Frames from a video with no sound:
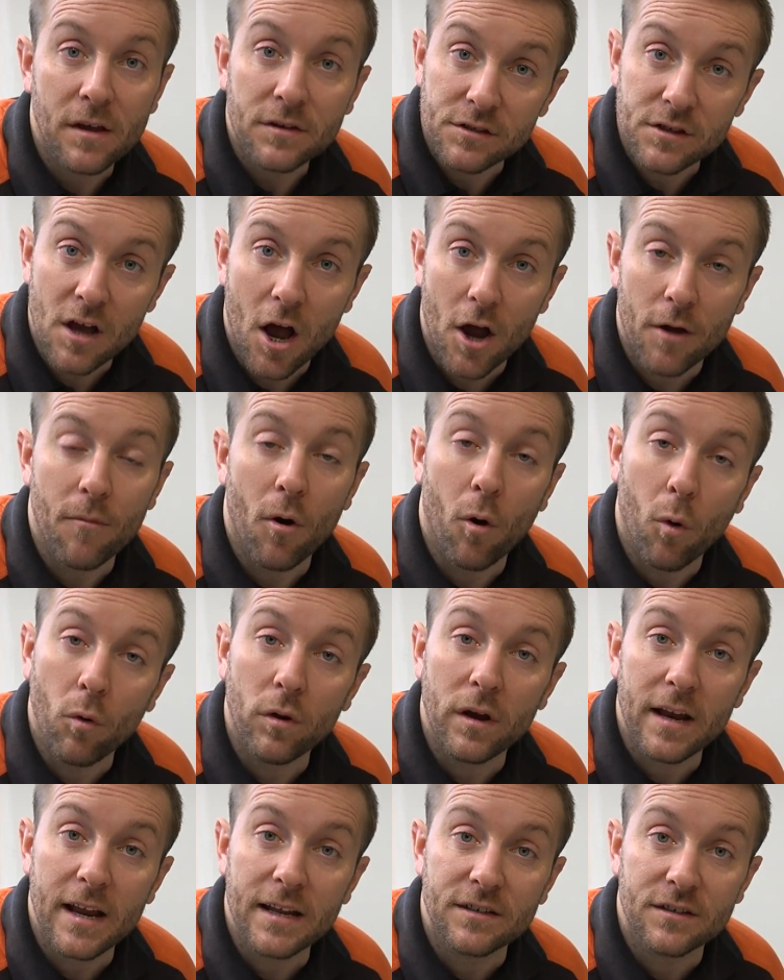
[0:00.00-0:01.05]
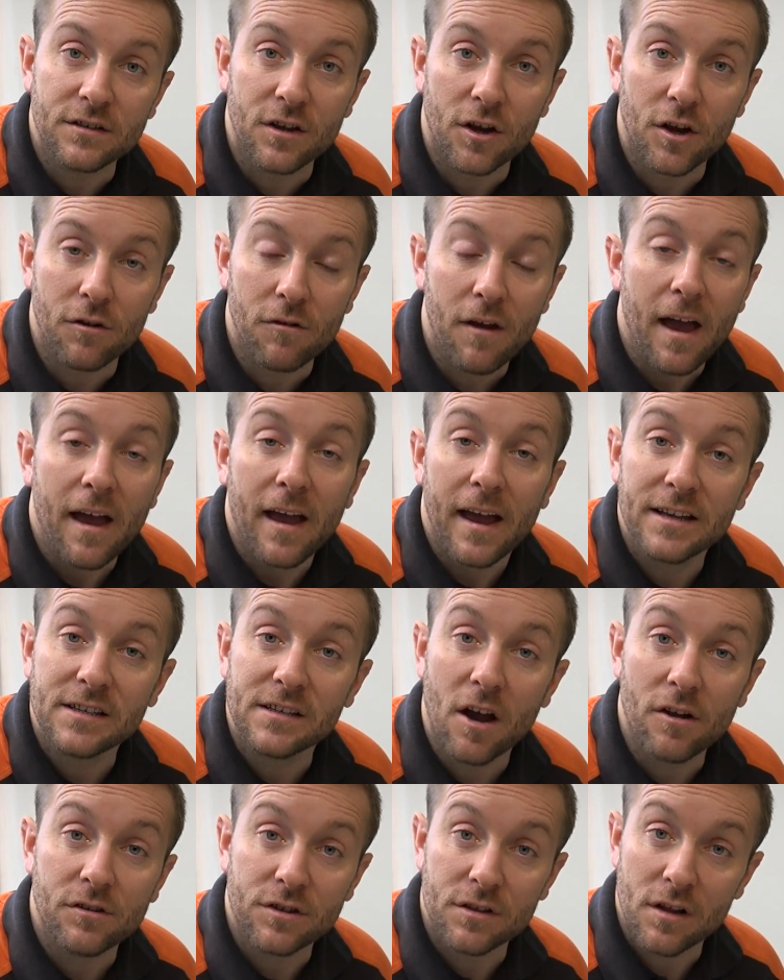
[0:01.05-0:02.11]
So all you need to do is
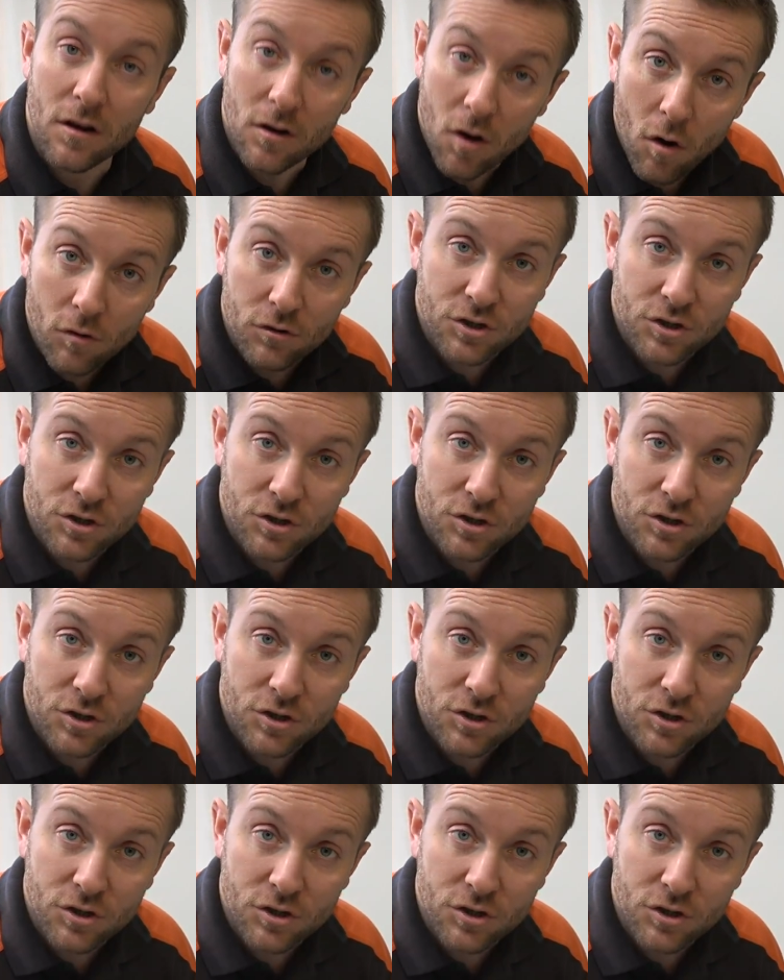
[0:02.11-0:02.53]
go to the lock